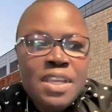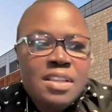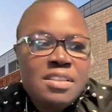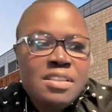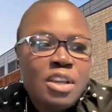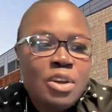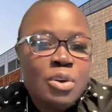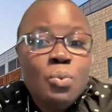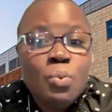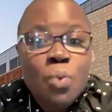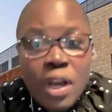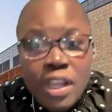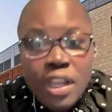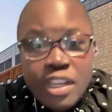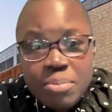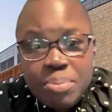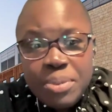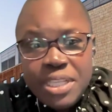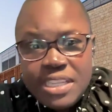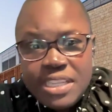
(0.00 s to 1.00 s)
So
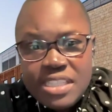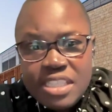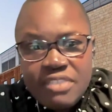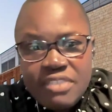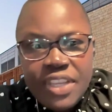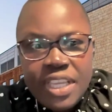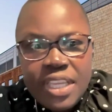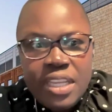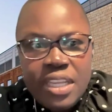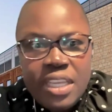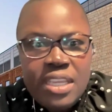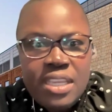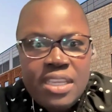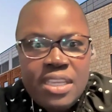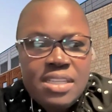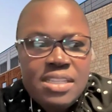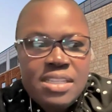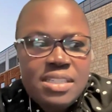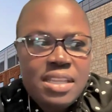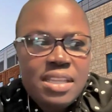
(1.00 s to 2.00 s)
one piece of it
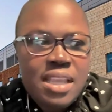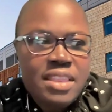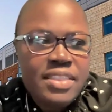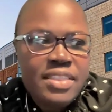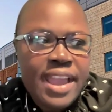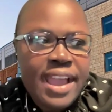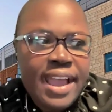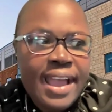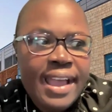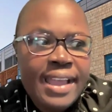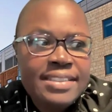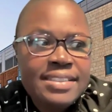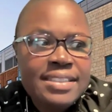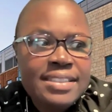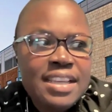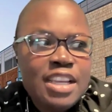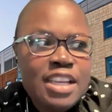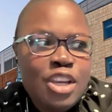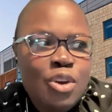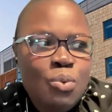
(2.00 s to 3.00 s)
is that
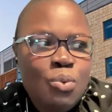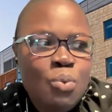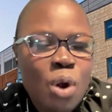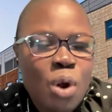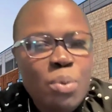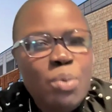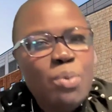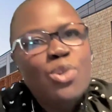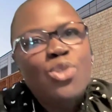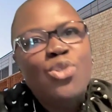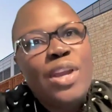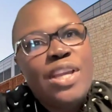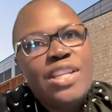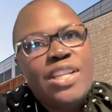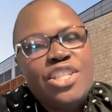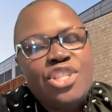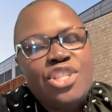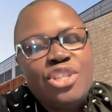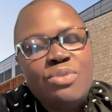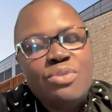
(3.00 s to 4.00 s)
what we were trying
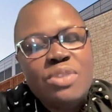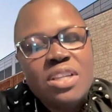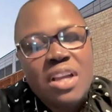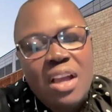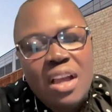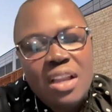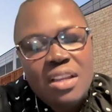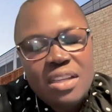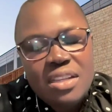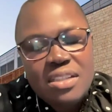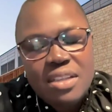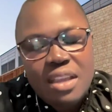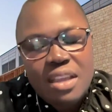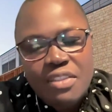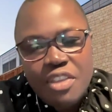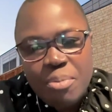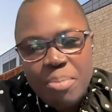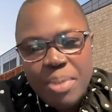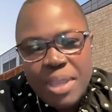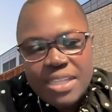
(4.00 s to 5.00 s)
to do in the context
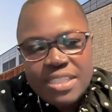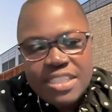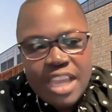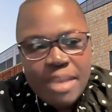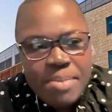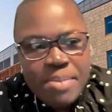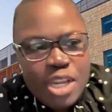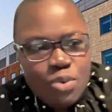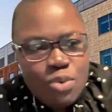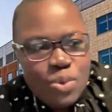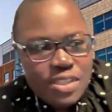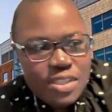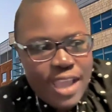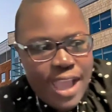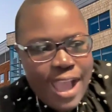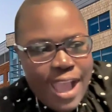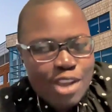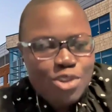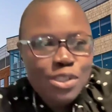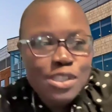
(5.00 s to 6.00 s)
of the pandemic was
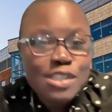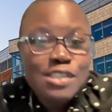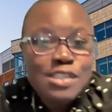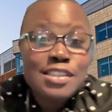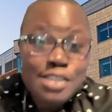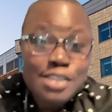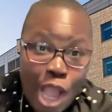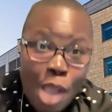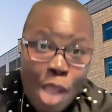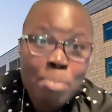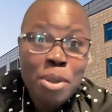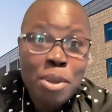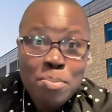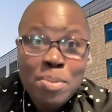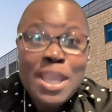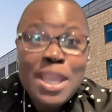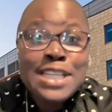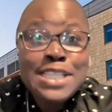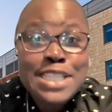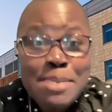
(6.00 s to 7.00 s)
actually stop a
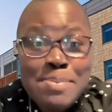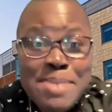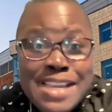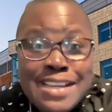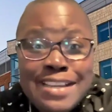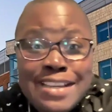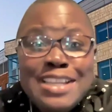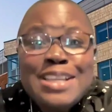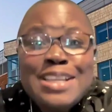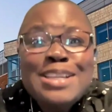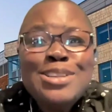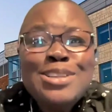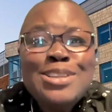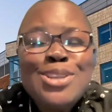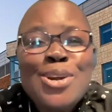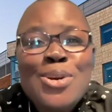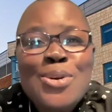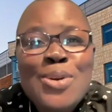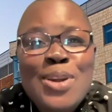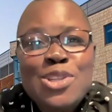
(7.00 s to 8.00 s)
pandemic.
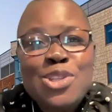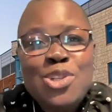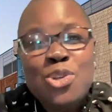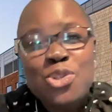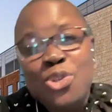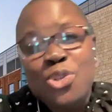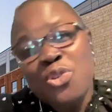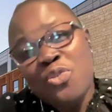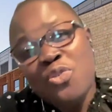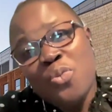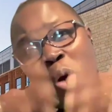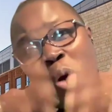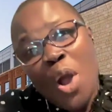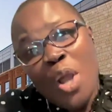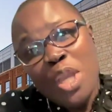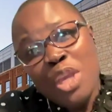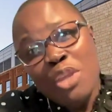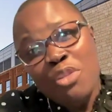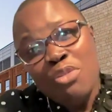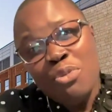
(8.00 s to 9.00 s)
So as you're sort of
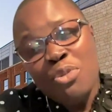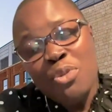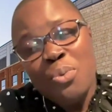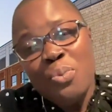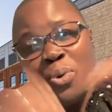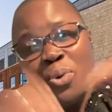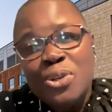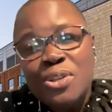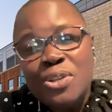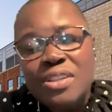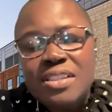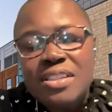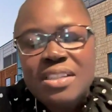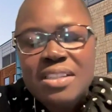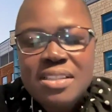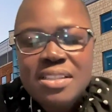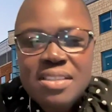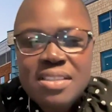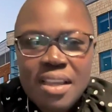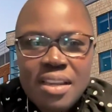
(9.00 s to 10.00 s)
walking through the world and
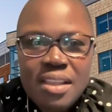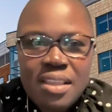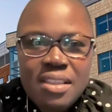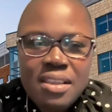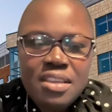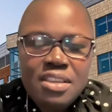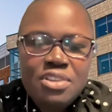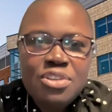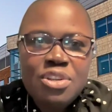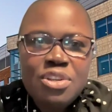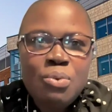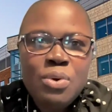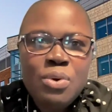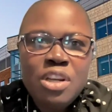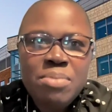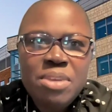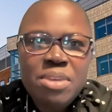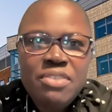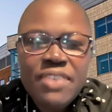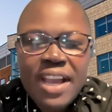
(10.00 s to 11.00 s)
deciding that you don't want
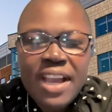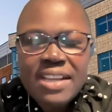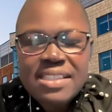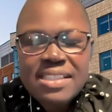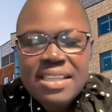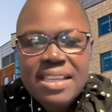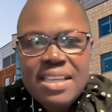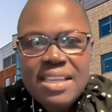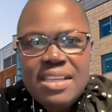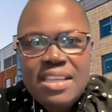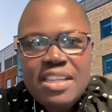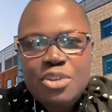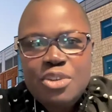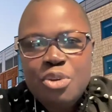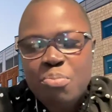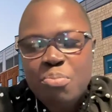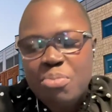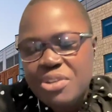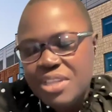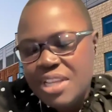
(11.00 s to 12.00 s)
to be vaccinated,
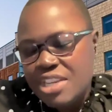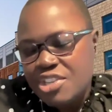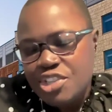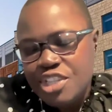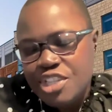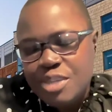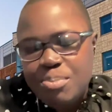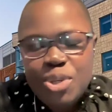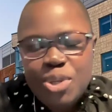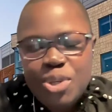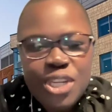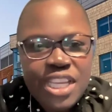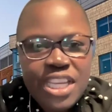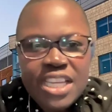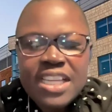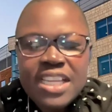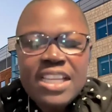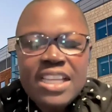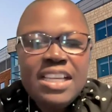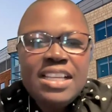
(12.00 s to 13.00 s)
you're potentially
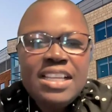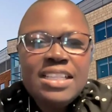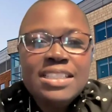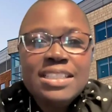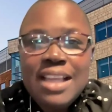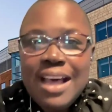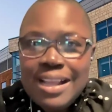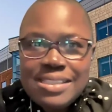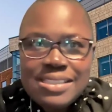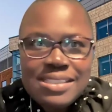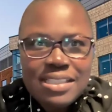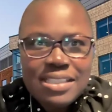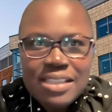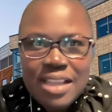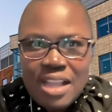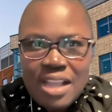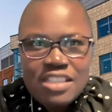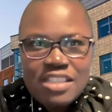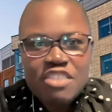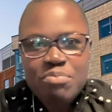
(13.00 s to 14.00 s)
putting lots and
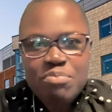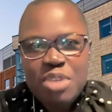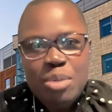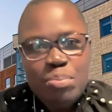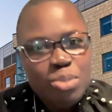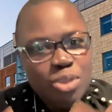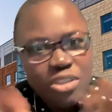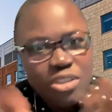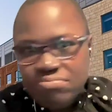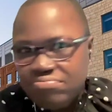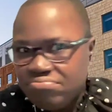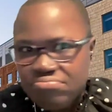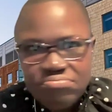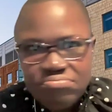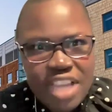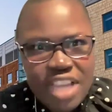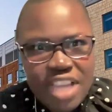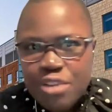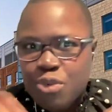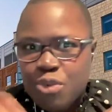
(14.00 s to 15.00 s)
lots of people
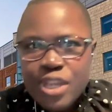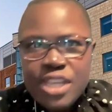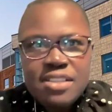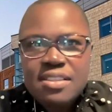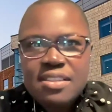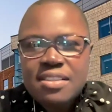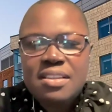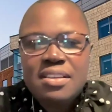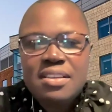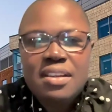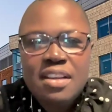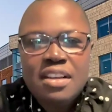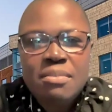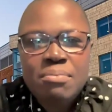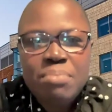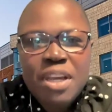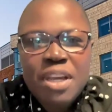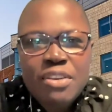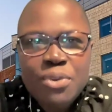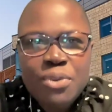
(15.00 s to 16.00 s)
at risk
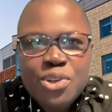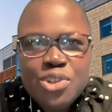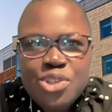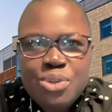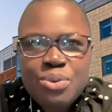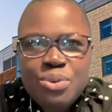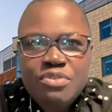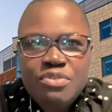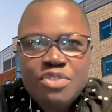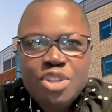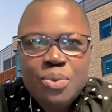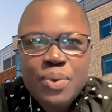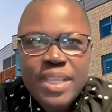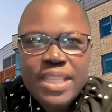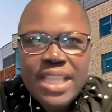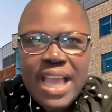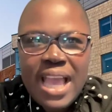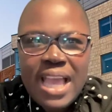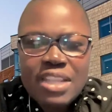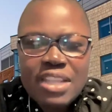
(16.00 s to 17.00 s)
by virtue of
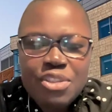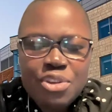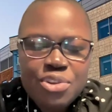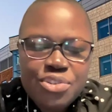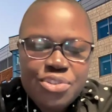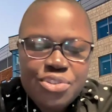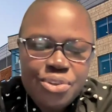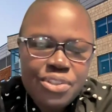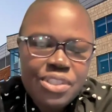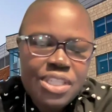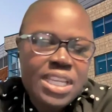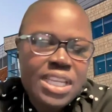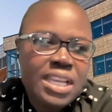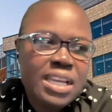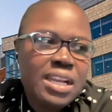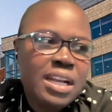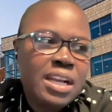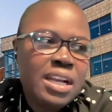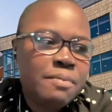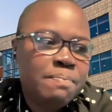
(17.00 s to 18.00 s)
doing that. And there's
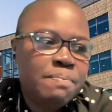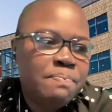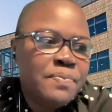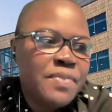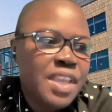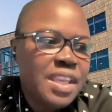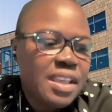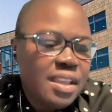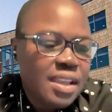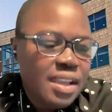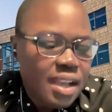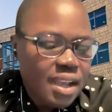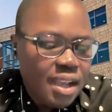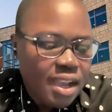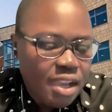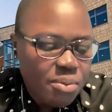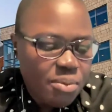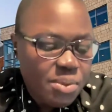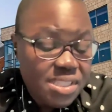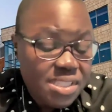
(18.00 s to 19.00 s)
certainly,
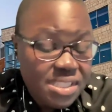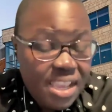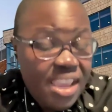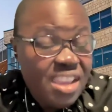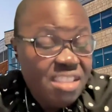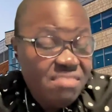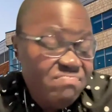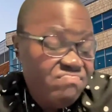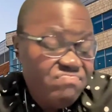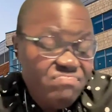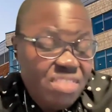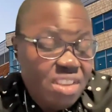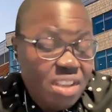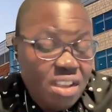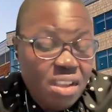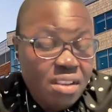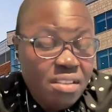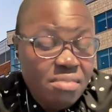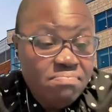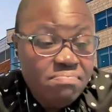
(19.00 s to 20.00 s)
I would say,
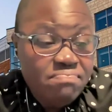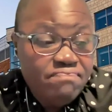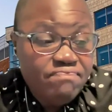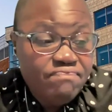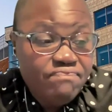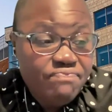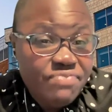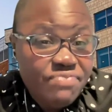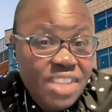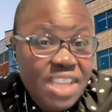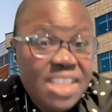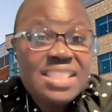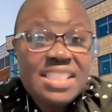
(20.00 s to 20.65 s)
a